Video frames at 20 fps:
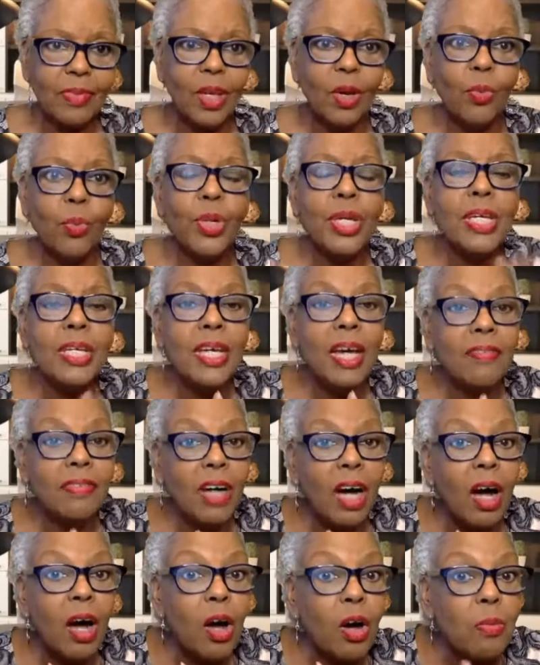We have
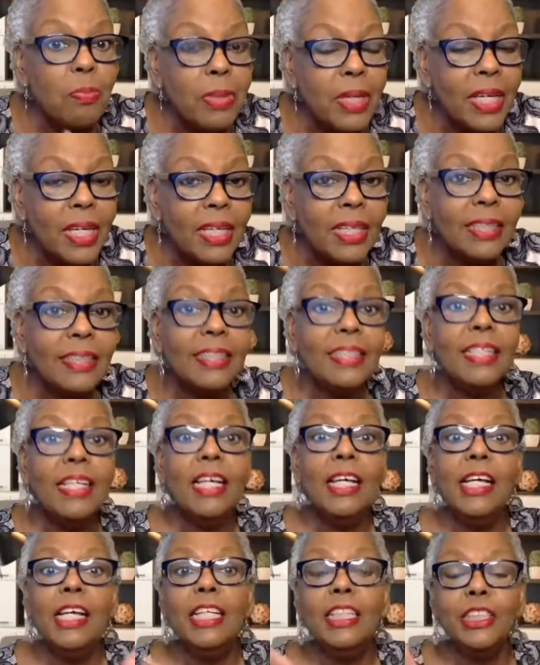all been
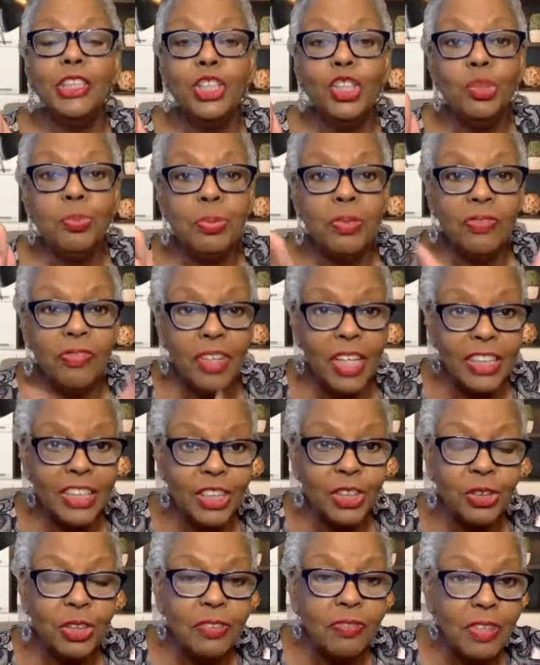to
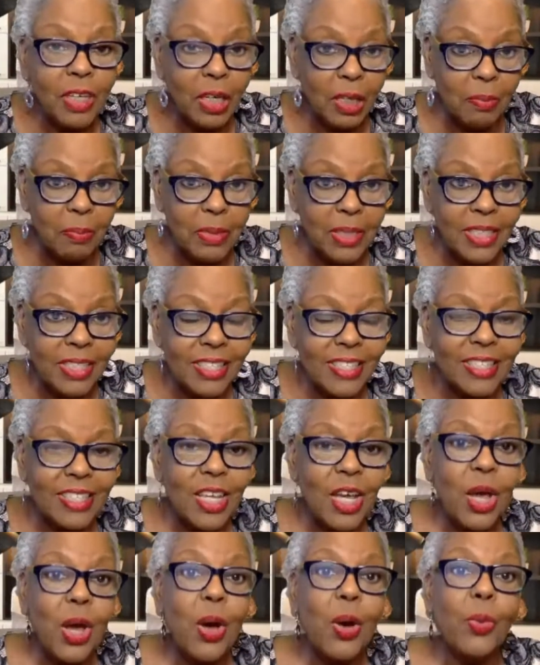professional developments
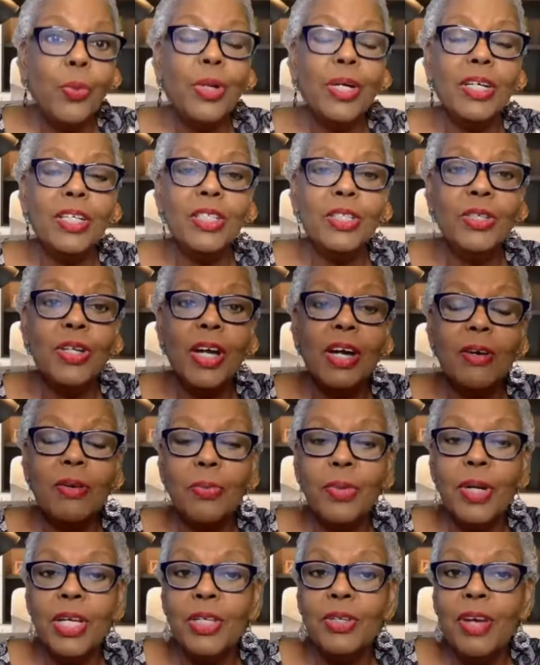where
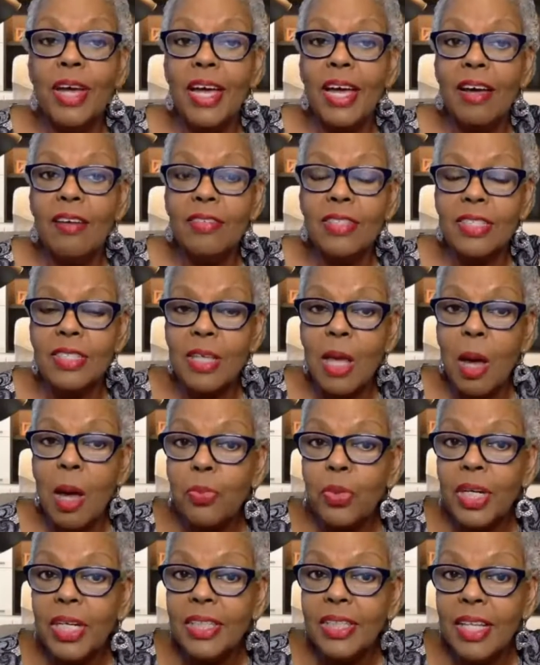you have
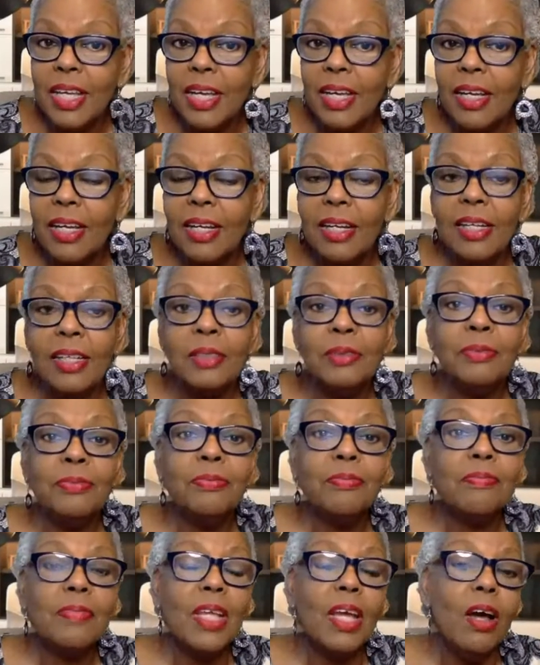someone there
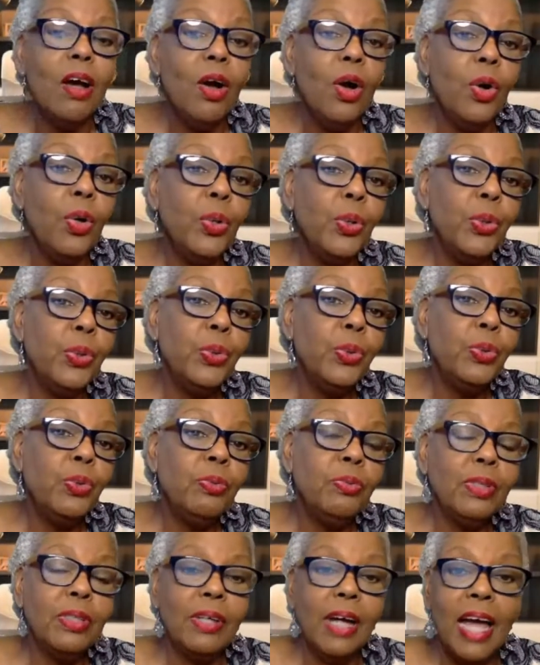
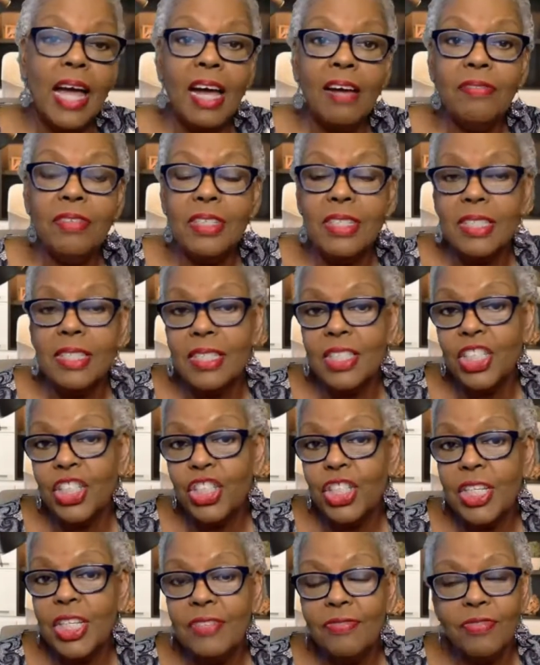who will have a
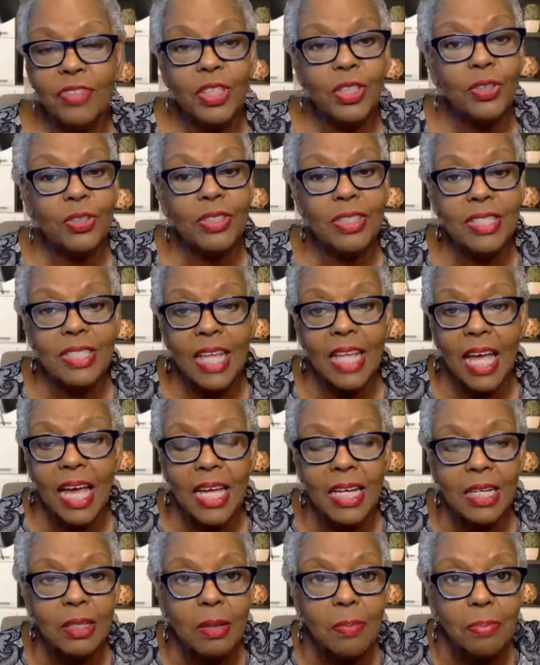sheet for you to
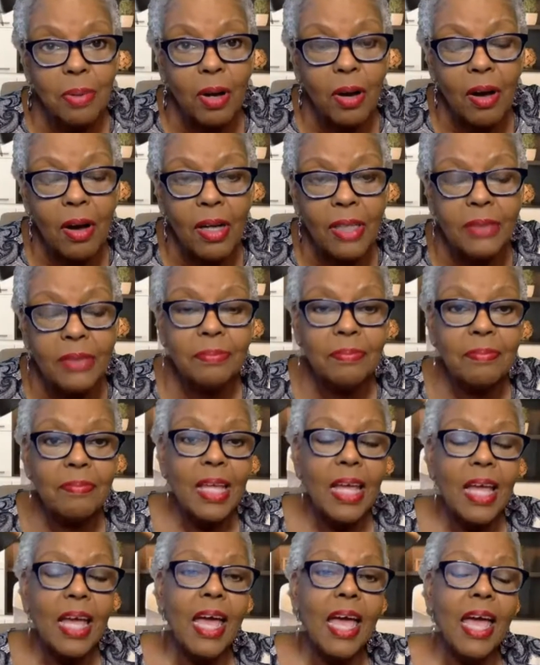sign up on,
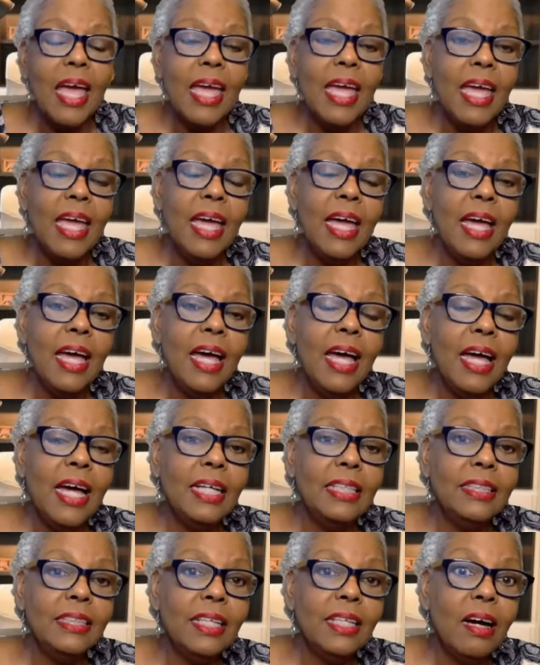
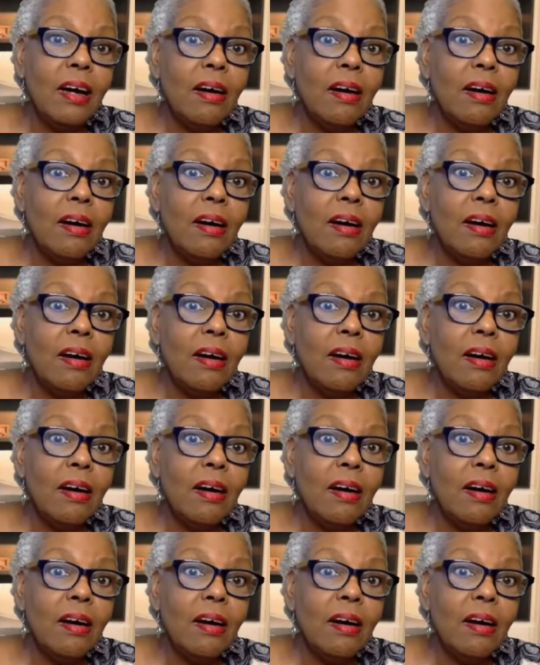and